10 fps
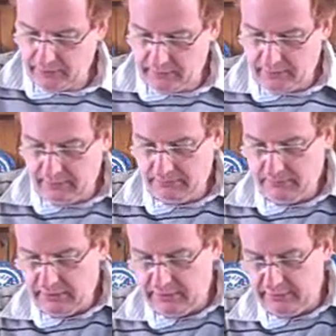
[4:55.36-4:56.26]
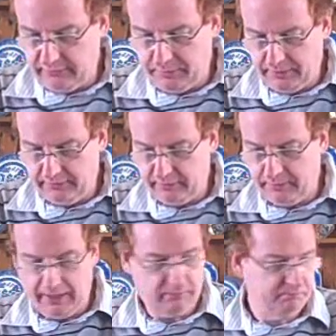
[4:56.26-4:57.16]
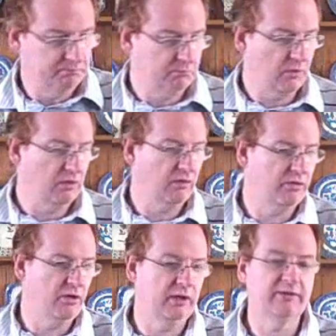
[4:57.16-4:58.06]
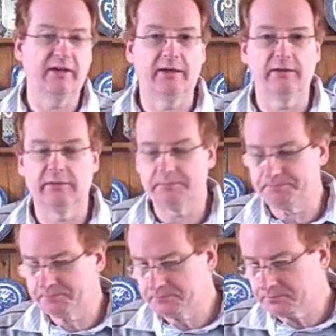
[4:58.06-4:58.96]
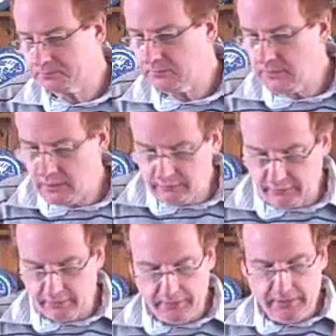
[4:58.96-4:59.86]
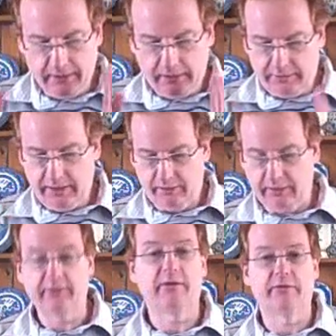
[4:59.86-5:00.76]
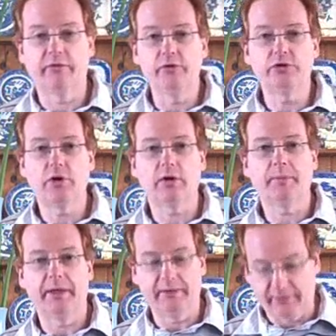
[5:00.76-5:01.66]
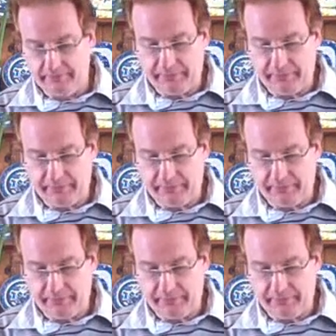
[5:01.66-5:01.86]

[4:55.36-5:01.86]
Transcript: and then it disappears in about 30 seconds. So there it is, the FruChoc pizza,